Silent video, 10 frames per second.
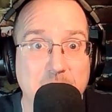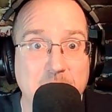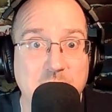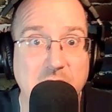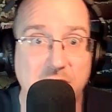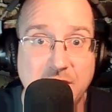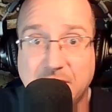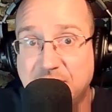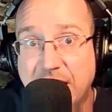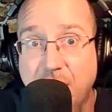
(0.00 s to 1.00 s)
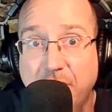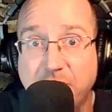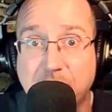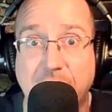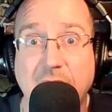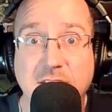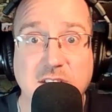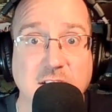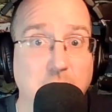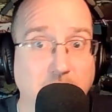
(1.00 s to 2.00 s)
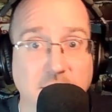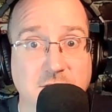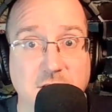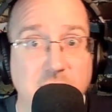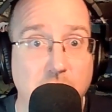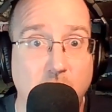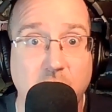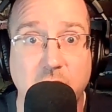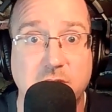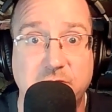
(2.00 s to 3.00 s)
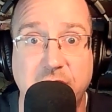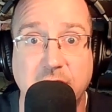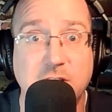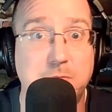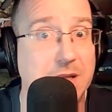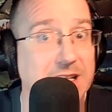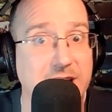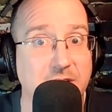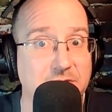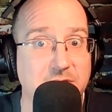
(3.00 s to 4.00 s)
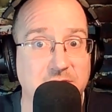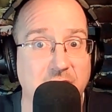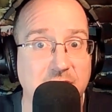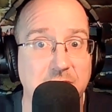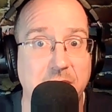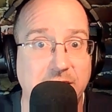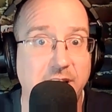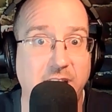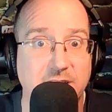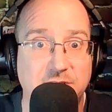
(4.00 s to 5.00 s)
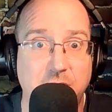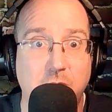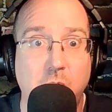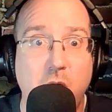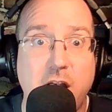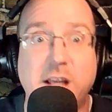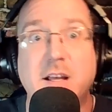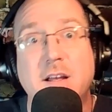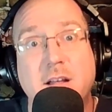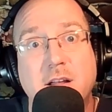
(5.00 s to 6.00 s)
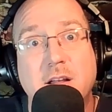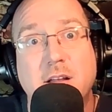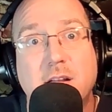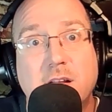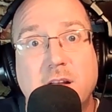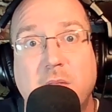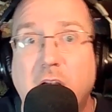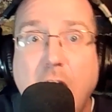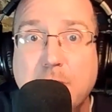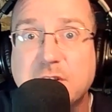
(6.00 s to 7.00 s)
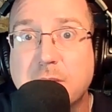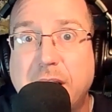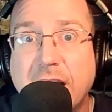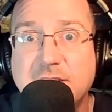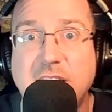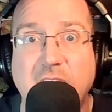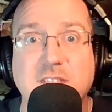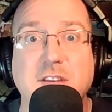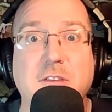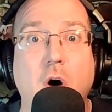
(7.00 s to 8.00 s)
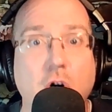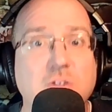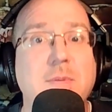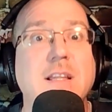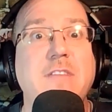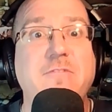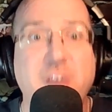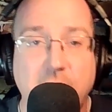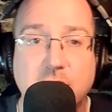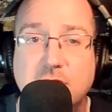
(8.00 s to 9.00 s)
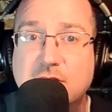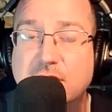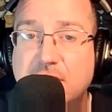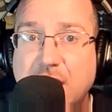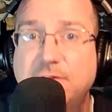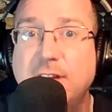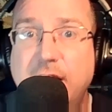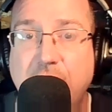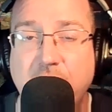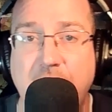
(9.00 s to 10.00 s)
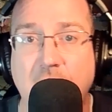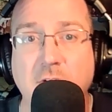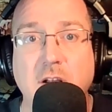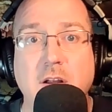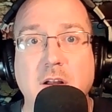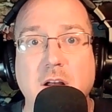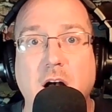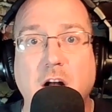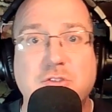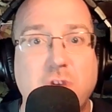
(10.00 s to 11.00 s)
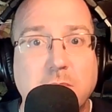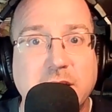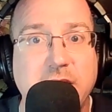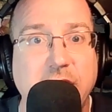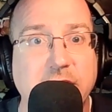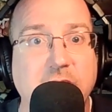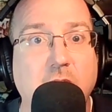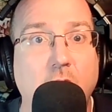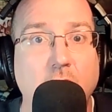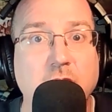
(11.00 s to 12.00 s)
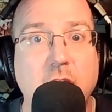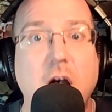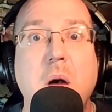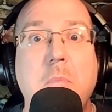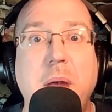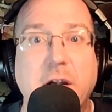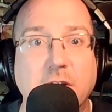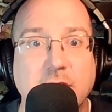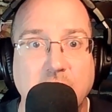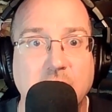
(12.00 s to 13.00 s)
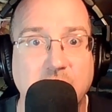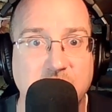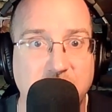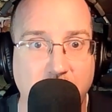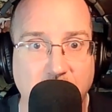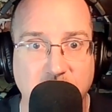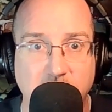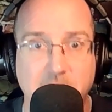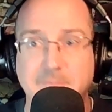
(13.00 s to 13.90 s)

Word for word: And then the state offered McKenzie, as well as the two other defendants, plea deals designed to make the case go away. The cops in the McKenzie case had ultimately failed to successfully carry out a troubling technique called parallel construction.